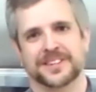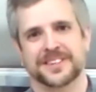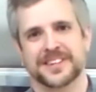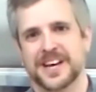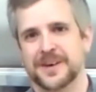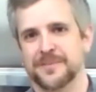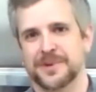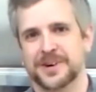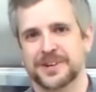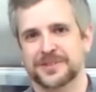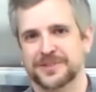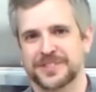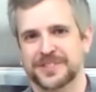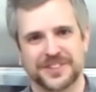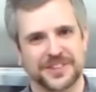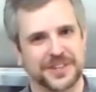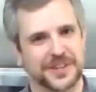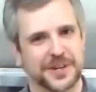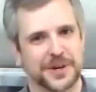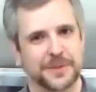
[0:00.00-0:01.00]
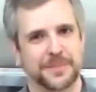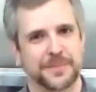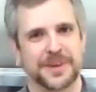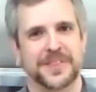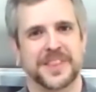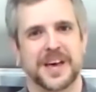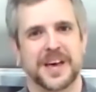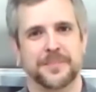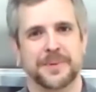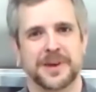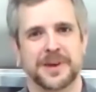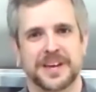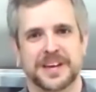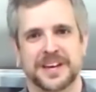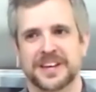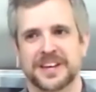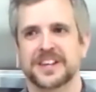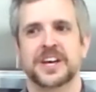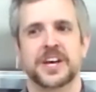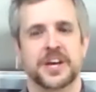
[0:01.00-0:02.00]
not much, just a little bit in that
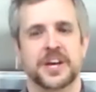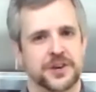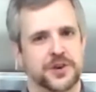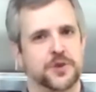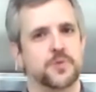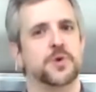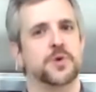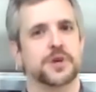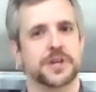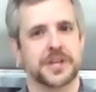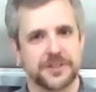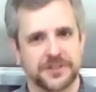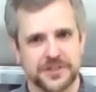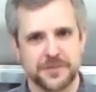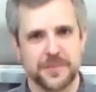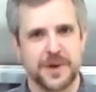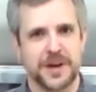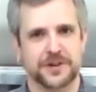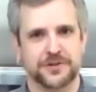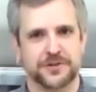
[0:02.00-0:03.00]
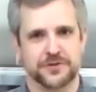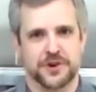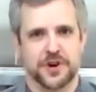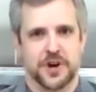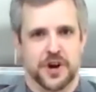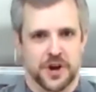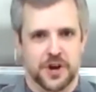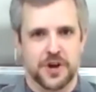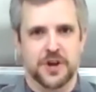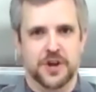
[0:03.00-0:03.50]
pan. You will get some extra